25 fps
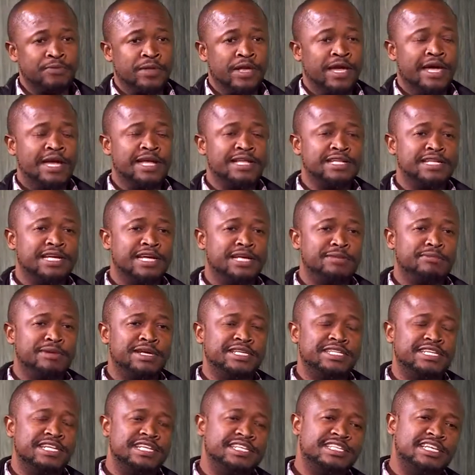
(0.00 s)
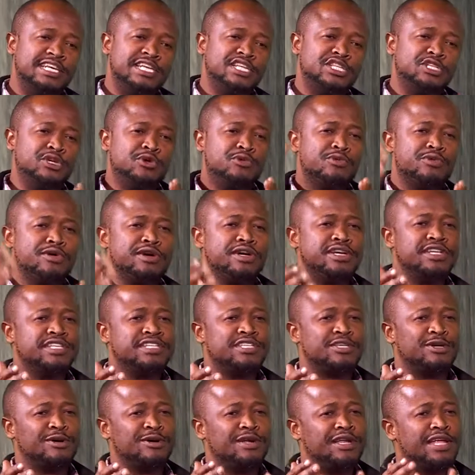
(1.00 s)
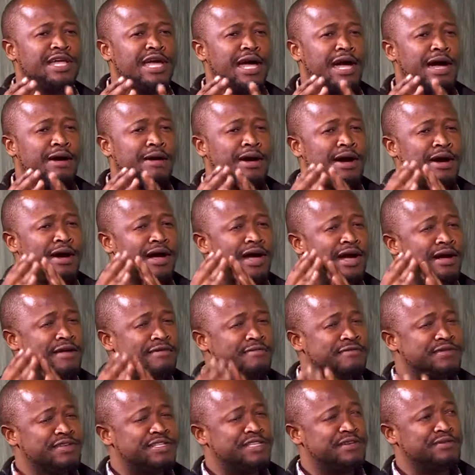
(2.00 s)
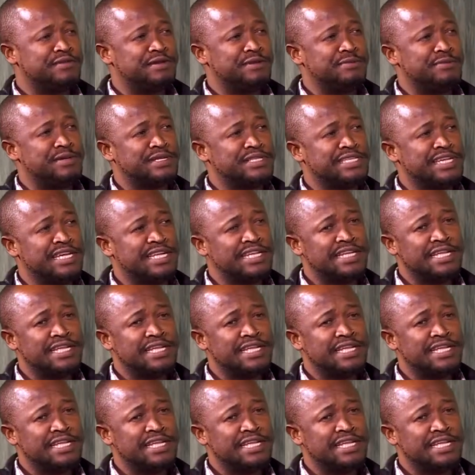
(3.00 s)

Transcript: It basically says your words only account for 7%,